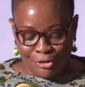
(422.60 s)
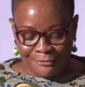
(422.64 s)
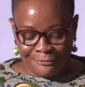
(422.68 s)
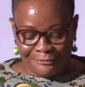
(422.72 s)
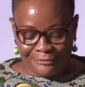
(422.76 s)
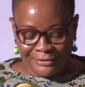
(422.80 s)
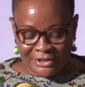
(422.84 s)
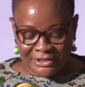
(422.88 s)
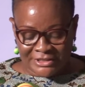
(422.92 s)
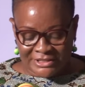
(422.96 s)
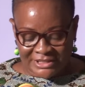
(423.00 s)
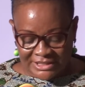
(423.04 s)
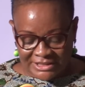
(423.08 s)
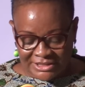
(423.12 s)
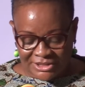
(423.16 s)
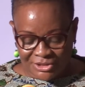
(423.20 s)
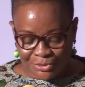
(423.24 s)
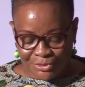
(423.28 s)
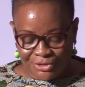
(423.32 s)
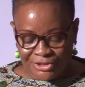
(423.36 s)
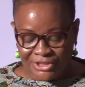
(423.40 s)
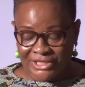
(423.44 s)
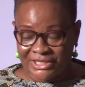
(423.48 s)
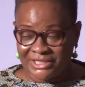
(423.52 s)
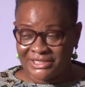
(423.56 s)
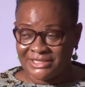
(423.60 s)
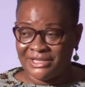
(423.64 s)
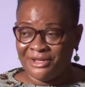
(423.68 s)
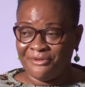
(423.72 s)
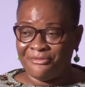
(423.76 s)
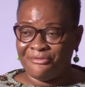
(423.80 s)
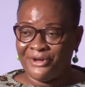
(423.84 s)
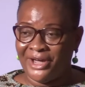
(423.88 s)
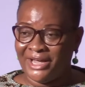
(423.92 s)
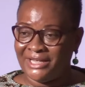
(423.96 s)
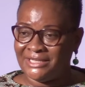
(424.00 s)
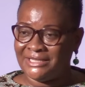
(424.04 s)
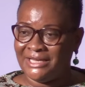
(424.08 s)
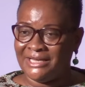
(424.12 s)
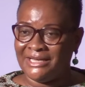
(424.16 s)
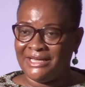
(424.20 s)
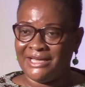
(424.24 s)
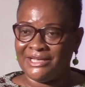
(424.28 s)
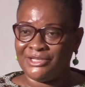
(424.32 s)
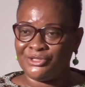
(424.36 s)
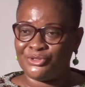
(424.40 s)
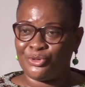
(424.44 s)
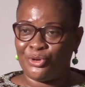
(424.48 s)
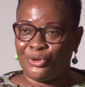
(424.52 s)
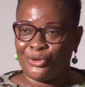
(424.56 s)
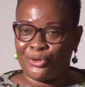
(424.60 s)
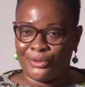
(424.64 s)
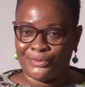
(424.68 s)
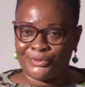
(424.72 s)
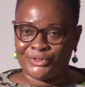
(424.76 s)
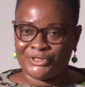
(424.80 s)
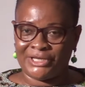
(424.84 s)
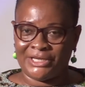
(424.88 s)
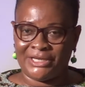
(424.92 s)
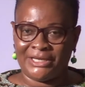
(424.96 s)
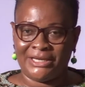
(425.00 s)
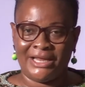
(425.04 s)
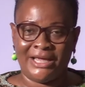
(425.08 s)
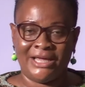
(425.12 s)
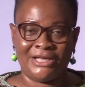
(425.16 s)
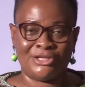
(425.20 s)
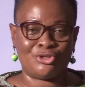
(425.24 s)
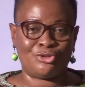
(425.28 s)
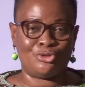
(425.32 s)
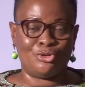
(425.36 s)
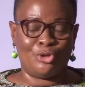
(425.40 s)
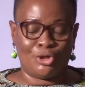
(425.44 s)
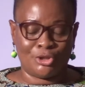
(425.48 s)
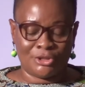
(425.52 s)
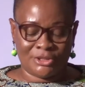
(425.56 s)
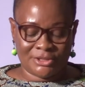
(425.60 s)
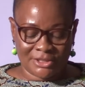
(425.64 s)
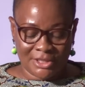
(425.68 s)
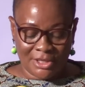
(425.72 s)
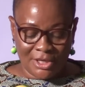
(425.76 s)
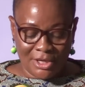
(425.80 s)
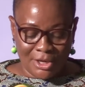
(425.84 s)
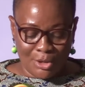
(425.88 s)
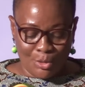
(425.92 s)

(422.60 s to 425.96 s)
of institutions, the fight against corruption is not